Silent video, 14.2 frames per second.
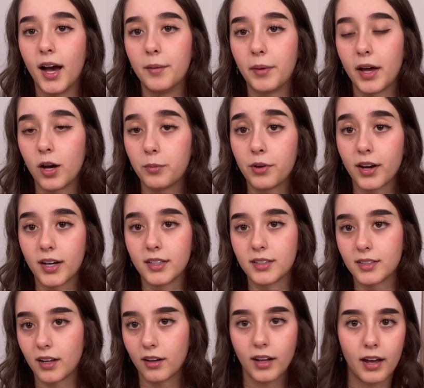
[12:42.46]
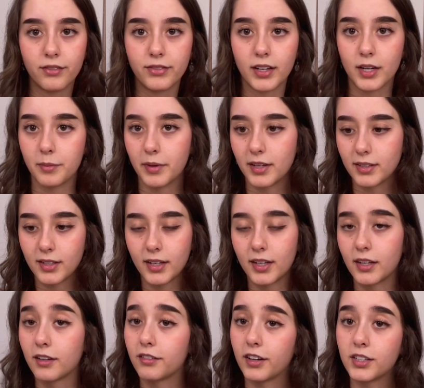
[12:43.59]
I hope you guys all have an amazing
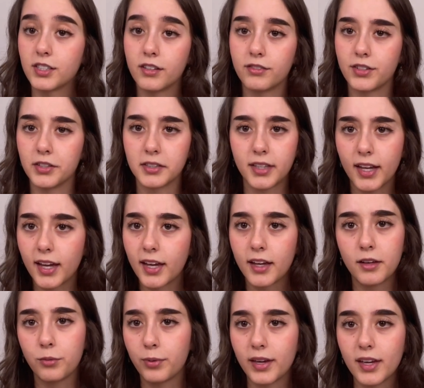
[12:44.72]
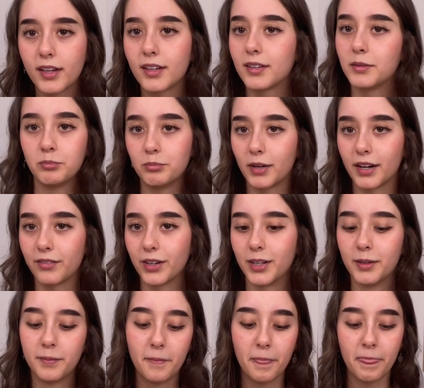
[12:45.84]
rest of your day, week, whatever.
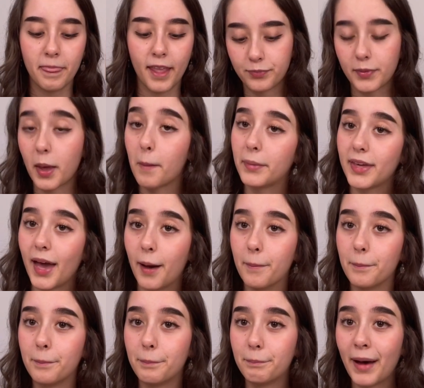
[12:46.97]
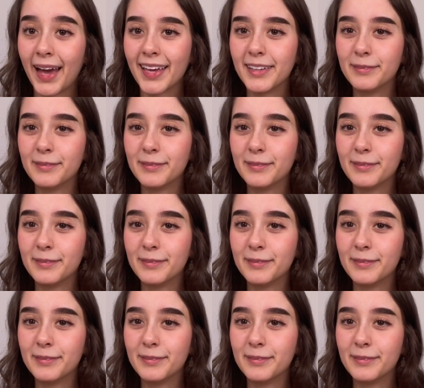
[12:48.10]
But yeah, bye.